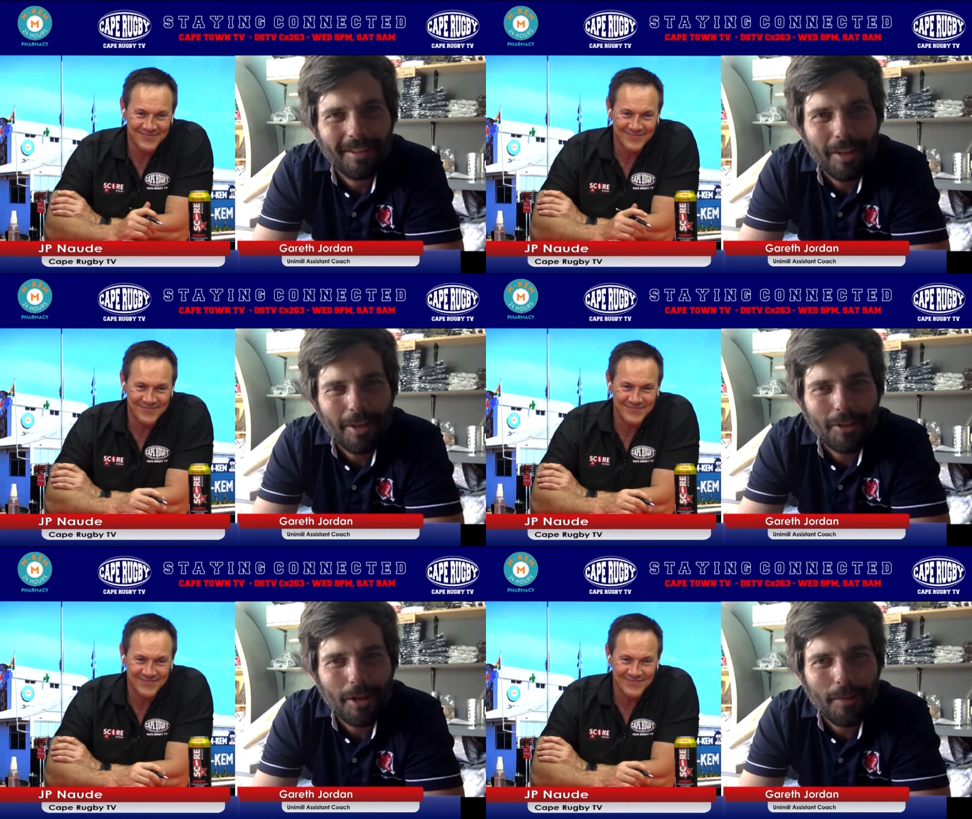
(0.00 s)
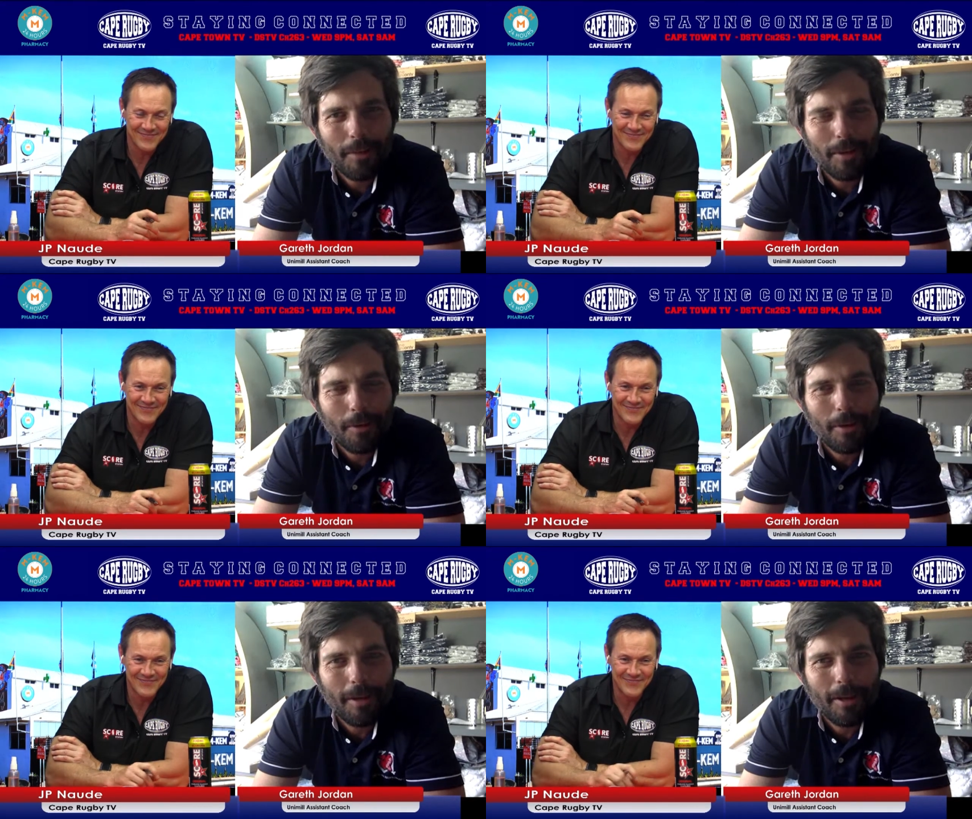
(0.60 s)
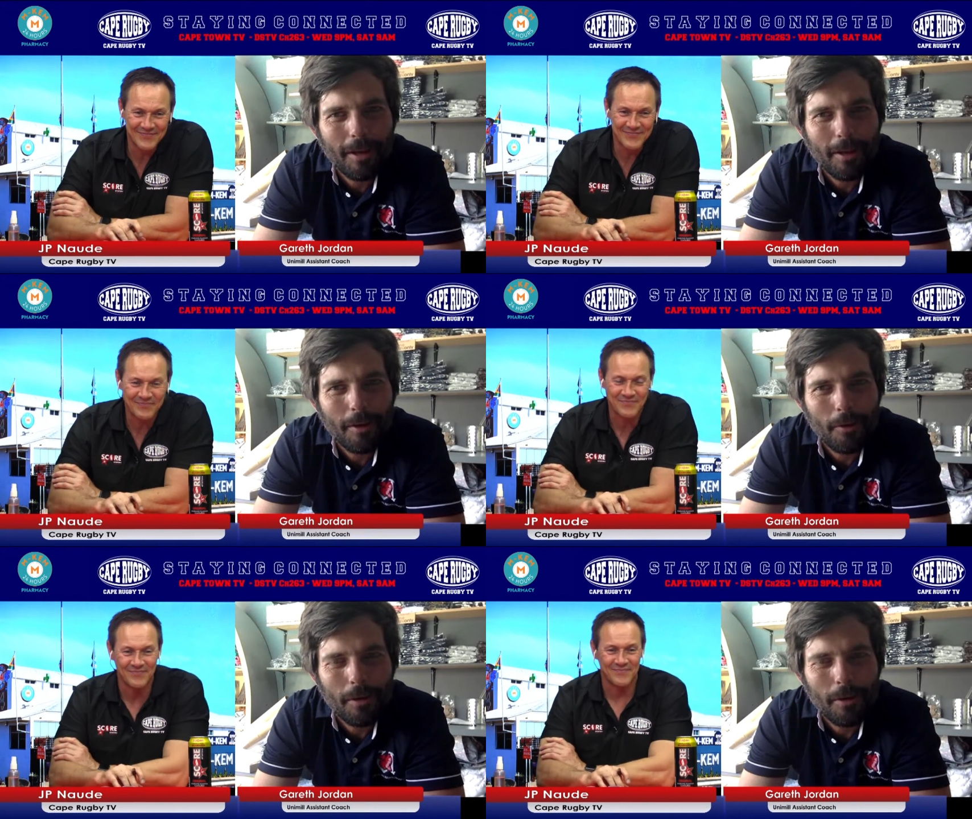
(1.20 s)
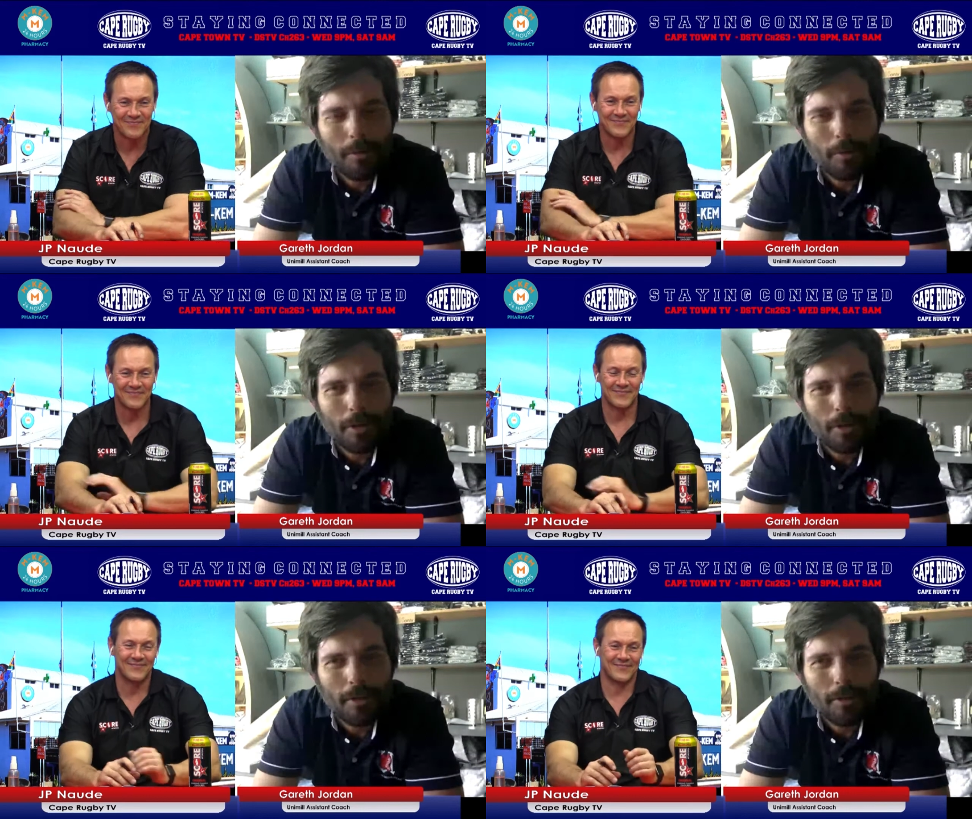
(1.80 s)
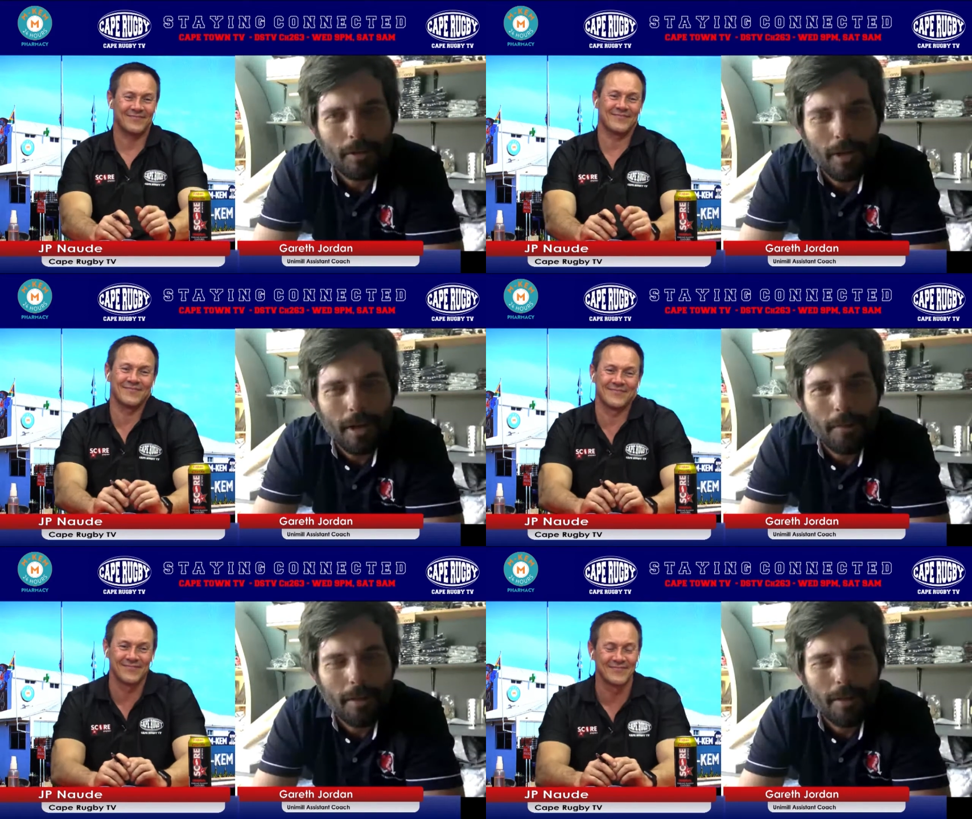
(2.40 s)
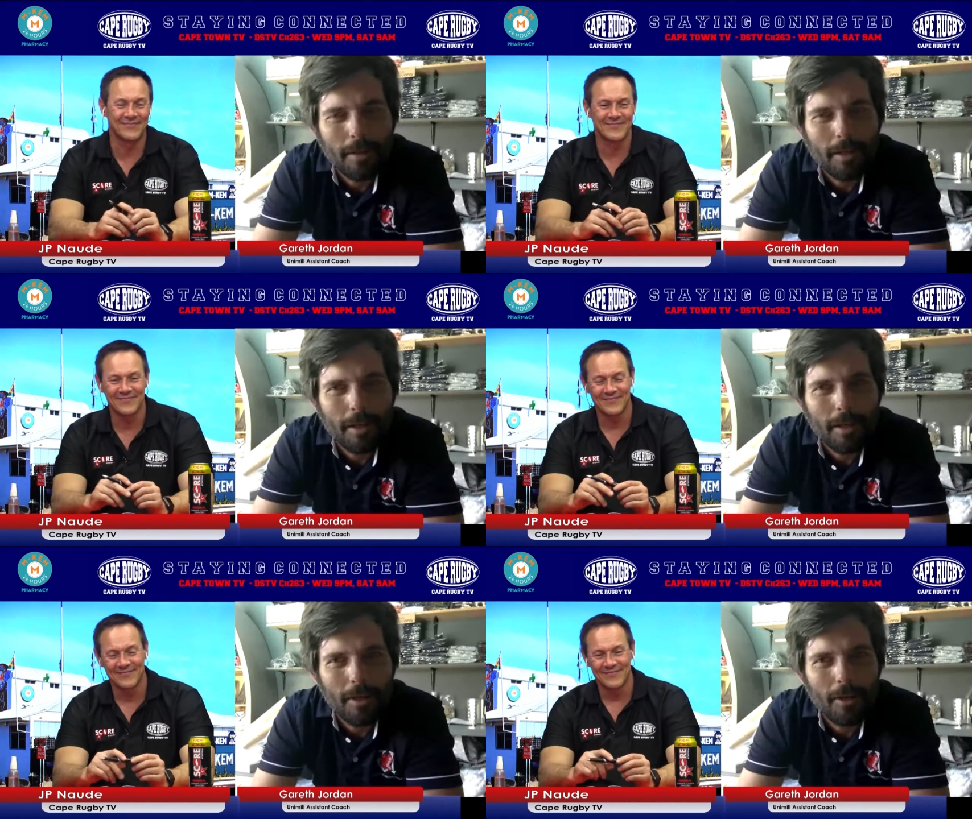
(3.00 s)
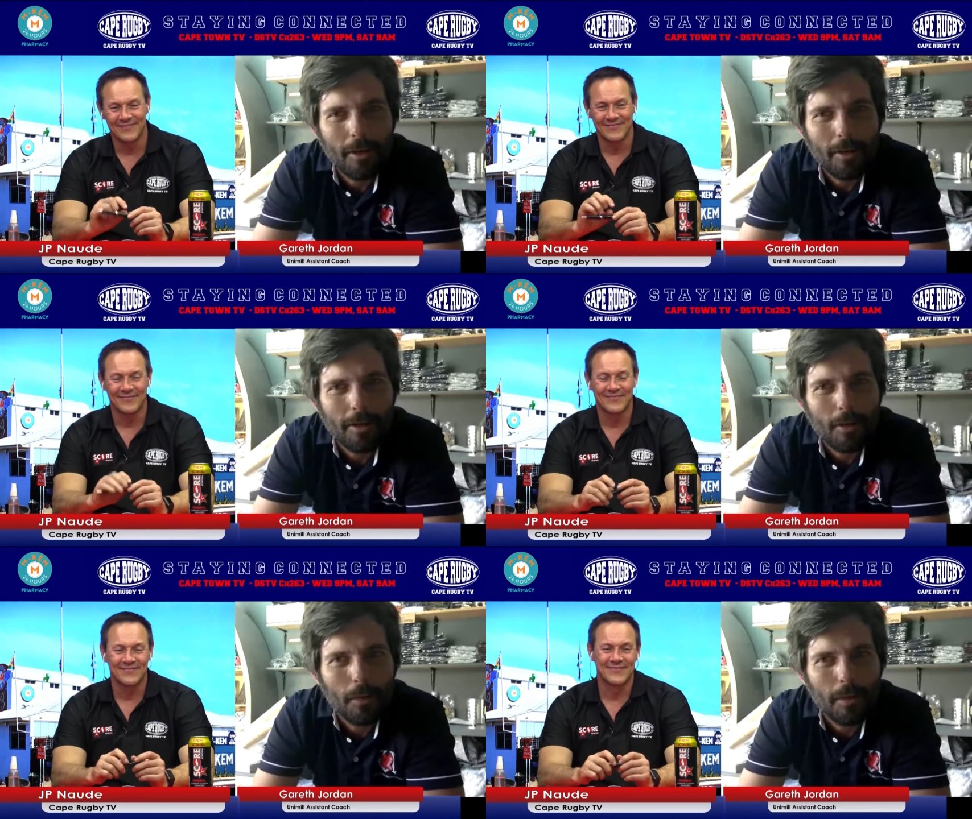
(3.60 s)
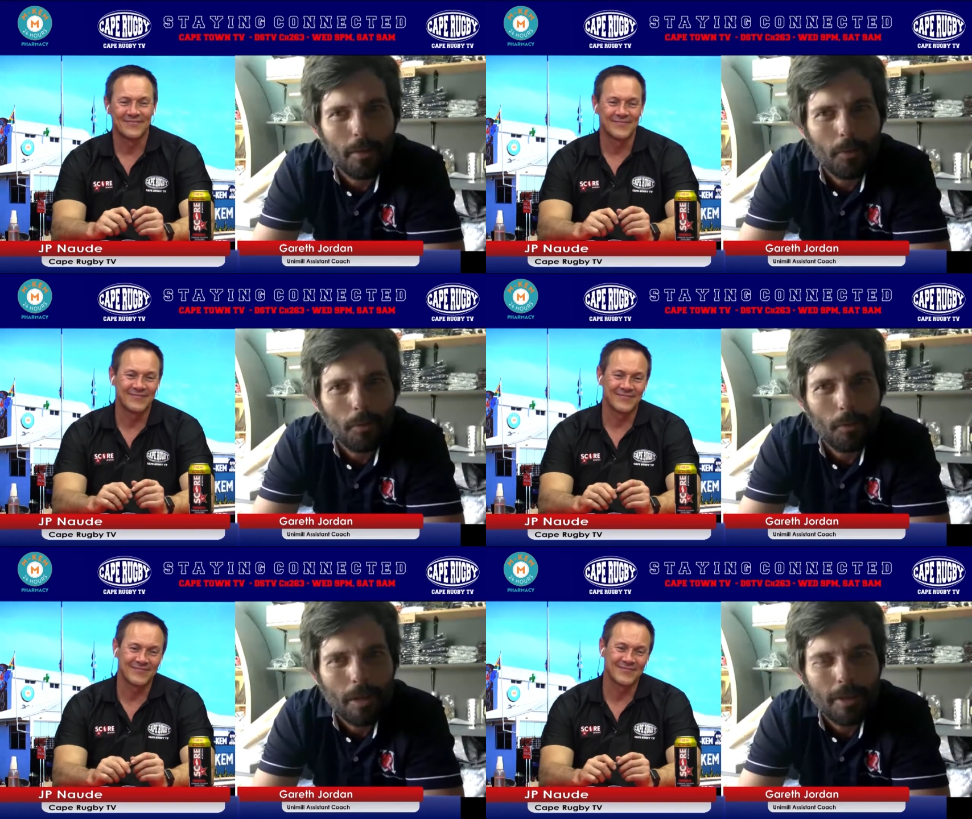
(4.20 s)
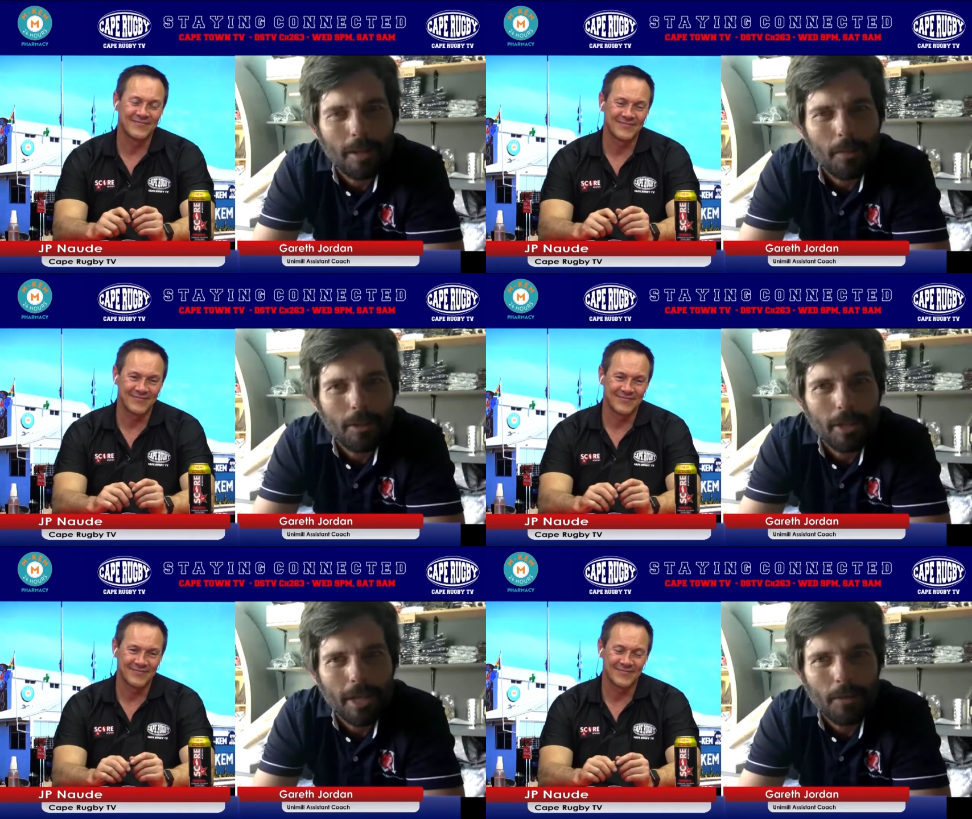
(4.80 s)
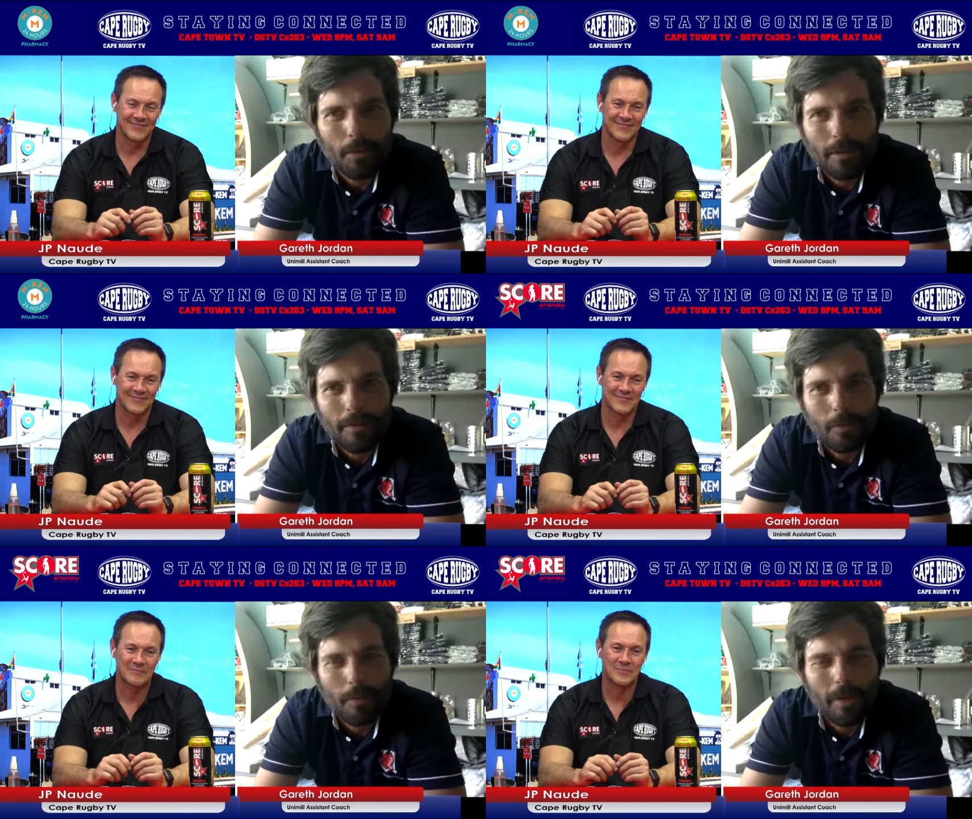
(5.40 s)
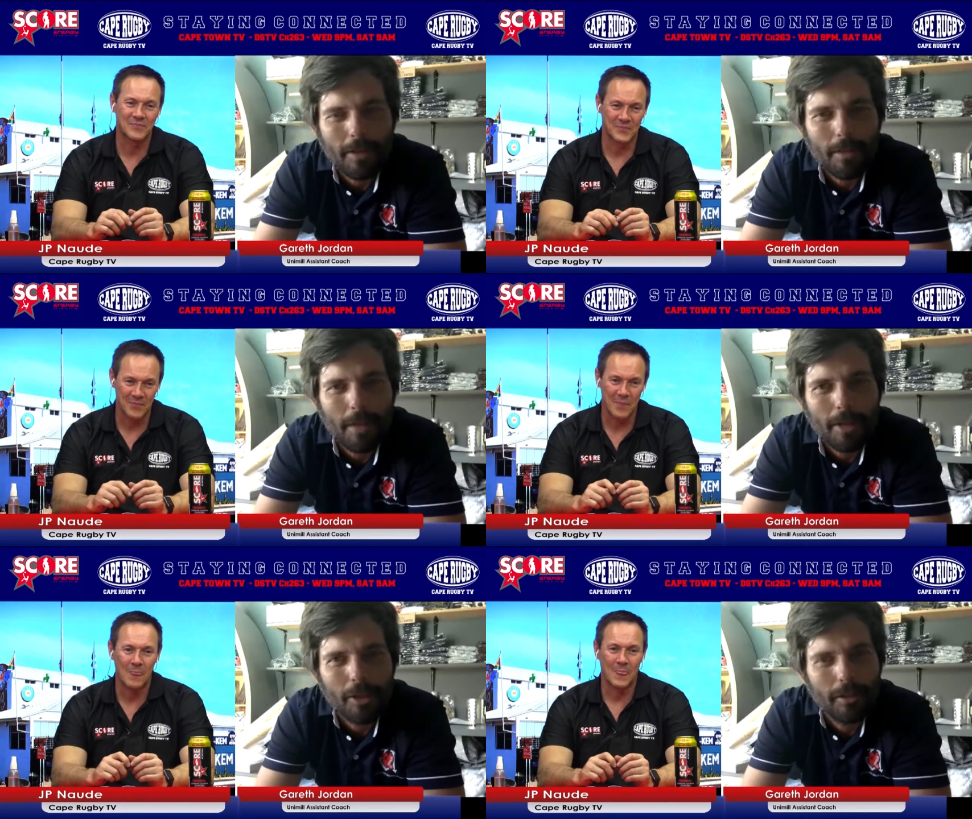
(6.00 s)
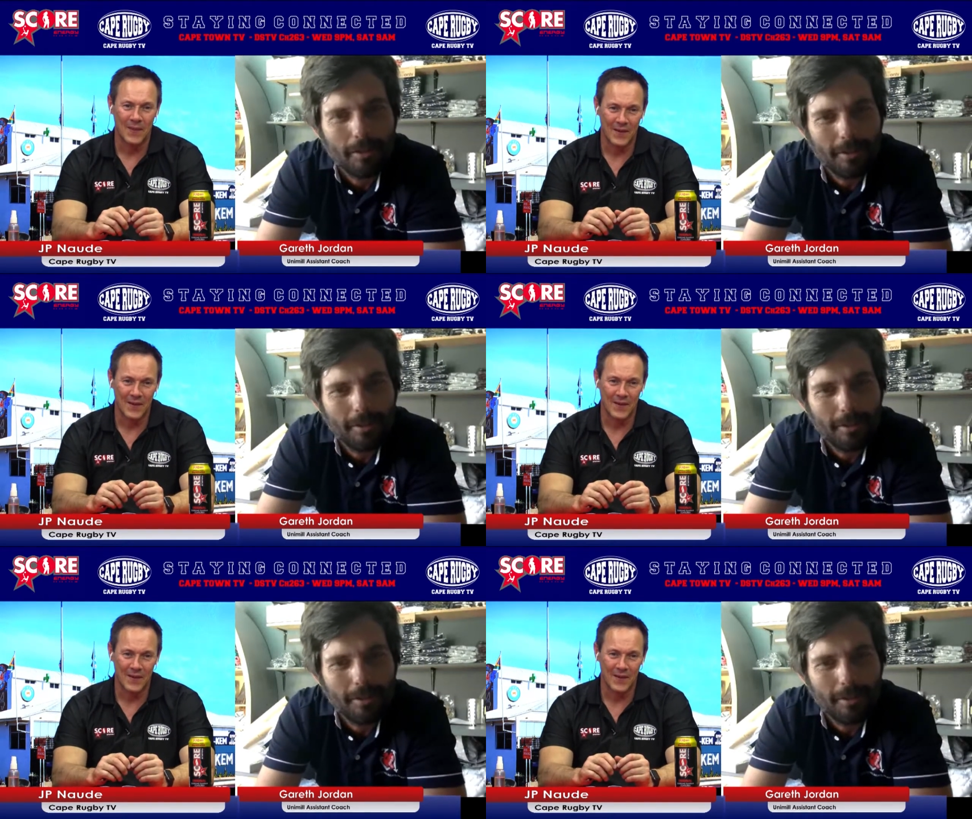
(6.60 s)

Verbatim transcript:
Speaker 1: Thanks, J P. I really, uh, I really appreciate your time, and uh, yeah, let's hope we next time we chat, we've we've had some action.